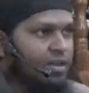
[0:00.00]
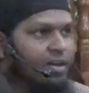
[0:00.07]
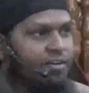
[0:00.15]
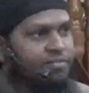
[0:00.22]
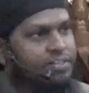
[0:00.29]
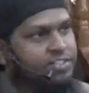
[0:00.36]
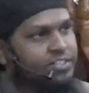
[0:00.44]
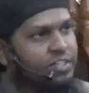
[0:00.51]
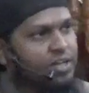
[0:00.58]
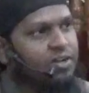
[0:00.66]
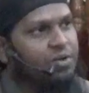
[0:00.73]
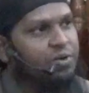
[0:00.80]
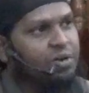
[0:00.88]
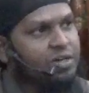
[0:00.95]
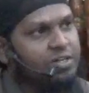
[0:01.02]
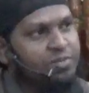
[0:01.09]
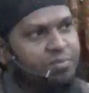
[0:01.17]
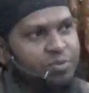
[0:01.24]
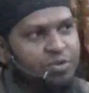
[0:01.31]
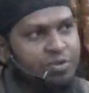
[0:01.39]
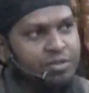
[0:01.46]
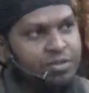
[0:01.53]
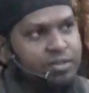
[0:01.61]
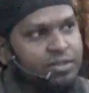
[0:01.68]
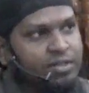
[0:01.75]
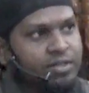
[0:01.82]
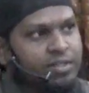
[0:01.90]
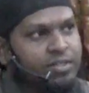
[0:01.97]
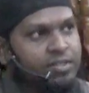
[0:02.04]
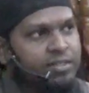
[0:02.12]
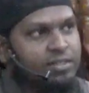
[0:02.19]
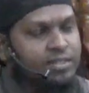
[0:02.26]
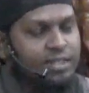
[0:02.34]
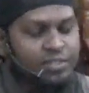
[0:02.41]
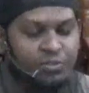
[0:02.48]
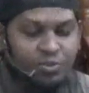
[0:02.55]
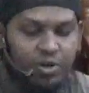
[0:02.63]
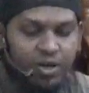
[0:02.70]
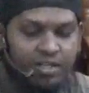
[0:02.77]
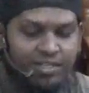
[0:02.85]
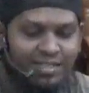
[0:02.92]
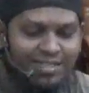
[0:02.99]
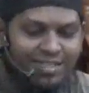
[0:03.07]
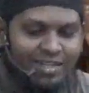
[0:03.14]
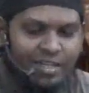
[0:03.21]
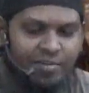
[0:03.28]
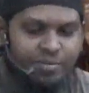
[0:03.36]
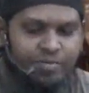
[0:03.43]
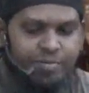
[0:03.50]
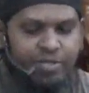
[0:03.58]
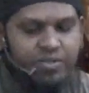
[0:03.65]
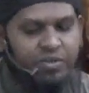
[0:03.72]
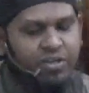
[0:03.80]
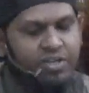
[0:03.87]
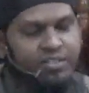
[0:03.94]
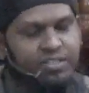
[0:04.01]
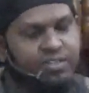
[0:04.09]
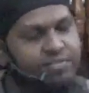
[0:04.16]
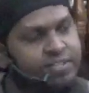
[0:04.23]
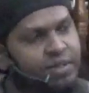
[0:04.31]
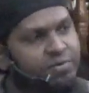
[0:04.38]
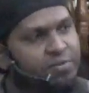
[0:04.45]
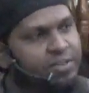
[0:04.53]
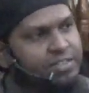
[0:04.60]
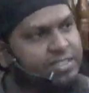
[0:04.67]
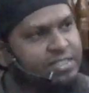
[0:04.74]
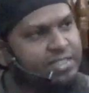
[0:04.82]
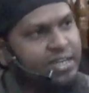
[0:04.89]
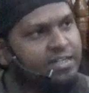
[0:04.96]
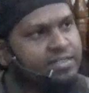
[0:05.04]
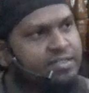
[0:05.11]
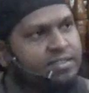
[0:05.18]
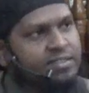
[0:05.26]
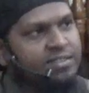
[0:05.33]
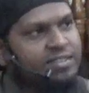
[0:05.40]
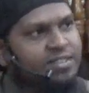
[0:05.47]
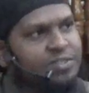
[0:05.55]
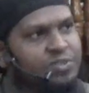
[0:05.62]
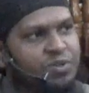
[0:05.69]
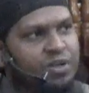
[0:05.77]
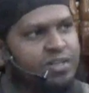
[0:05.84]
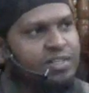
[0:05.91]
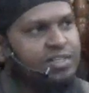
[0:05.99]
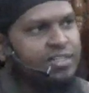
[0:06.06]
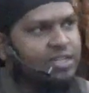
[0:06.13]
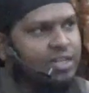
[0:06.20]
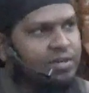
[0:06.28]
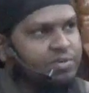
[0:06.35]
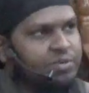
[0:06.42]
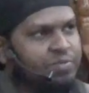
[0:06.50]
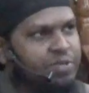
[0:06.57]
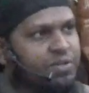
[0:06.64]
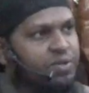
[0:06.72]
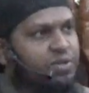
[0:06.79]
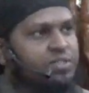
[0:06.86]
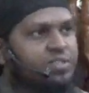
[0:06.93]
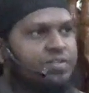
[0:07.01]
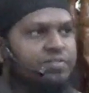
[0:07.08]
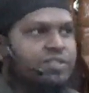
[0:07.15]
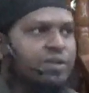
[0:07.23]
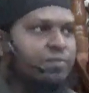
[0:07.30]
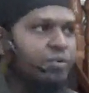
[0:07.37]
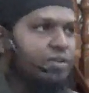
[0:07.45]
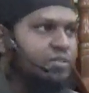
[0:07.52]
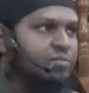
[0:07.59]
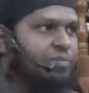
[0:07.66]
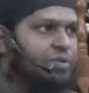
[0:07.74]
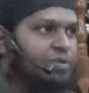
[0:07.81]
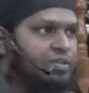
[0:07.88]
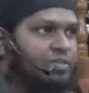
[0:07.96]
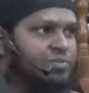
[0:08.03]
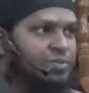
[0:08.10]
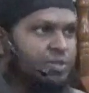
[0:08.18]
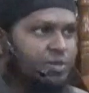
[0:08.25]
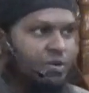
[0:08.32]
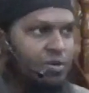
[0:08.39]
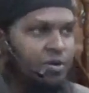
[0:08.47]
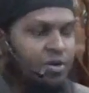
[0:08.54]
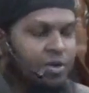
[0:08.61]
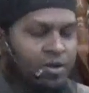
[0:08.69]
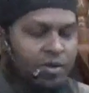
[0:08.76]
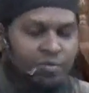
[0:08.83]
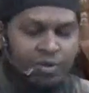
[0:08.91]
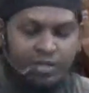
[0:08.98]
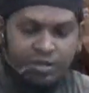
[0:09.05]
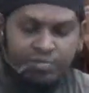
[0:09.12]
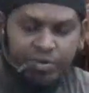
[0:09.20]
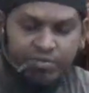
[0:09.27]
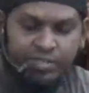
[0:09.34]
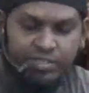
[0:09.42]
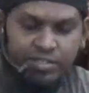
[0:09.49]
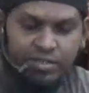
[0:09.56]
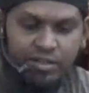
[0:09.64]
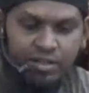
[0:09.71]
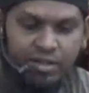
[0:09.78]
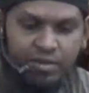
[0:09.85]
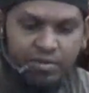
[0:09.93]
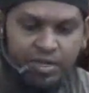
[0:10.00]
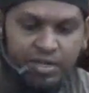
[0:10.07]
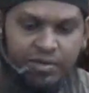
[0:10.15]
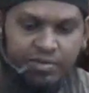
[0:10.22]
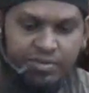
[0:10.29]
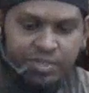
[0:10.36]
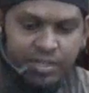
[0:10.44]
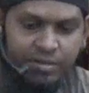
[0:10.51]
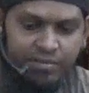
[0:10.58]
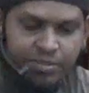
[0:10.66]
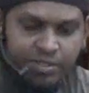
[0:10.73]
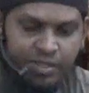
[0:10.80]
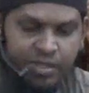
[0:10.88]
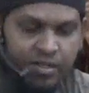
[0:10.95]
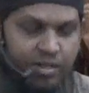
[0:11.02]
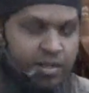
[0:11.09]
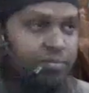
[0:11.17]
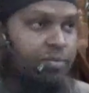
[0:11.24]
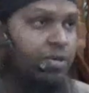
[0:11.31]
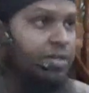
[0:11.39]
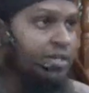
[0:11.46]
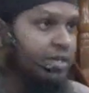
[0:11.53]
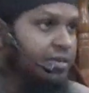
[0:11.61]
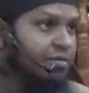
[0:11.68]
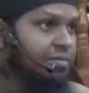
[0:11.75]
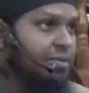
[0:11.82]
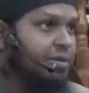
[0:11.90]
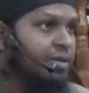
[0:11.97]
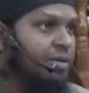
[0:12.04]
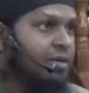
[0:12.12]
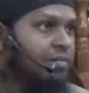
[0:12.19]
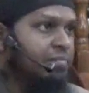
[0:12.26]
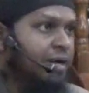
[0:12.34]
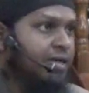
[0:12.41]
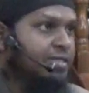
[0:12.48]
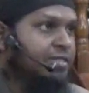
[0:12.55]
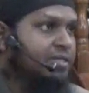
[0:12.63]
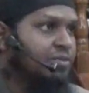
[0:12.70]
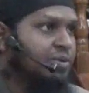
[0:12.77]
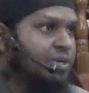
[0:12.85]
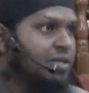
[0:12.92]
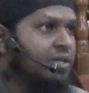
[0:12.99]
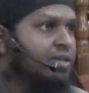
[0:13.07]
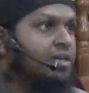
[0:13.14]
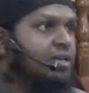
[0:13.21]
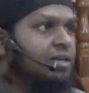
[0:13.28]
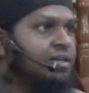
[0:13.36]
of the sun or the moon, they do not eclipse because of someone's death. They do not eclipse because of someone's birth. We know when the Prophet sallallahu alaihi wasallam's son Ibrahim passed away,